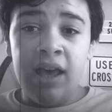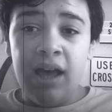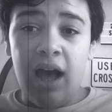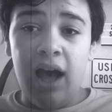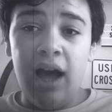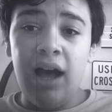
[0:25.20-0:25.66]

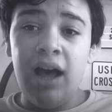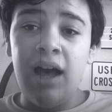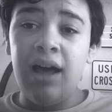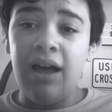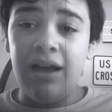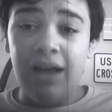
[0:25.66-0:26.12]

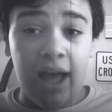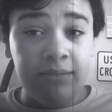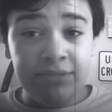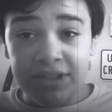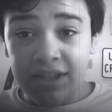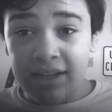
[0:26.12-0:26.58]
uh, I'm
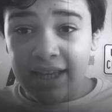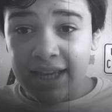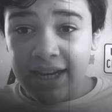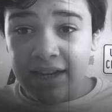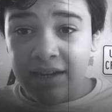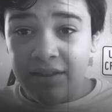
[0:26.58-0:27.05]
just gonna
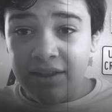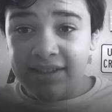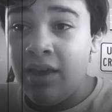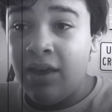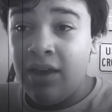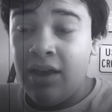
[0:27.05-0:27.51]
get into
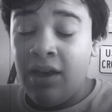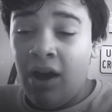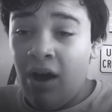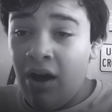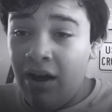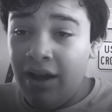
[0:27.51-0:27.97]
this
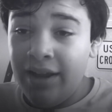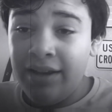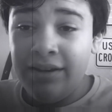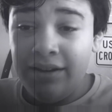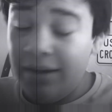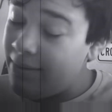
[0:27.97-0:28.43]

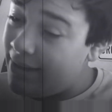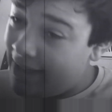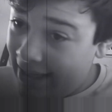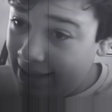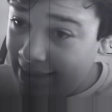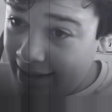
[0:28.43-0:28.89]
on,
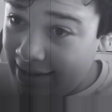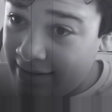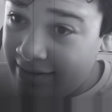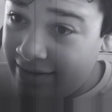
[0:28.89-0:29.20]
get this,